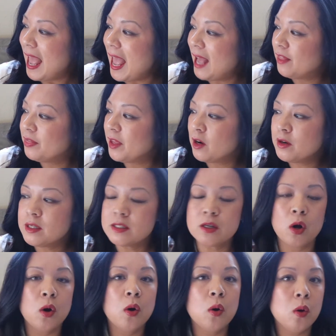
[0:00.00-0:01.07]
and there is
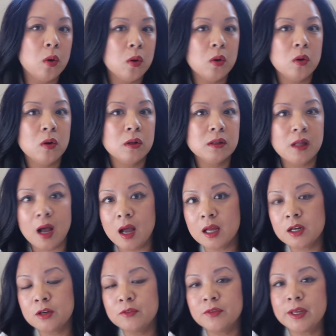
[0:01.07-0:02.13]
a whole
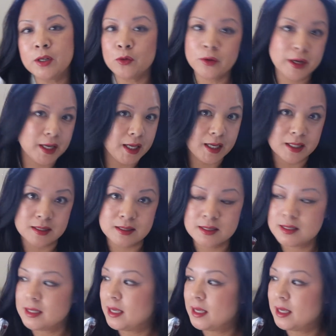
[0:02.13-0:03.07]
lot of ingredients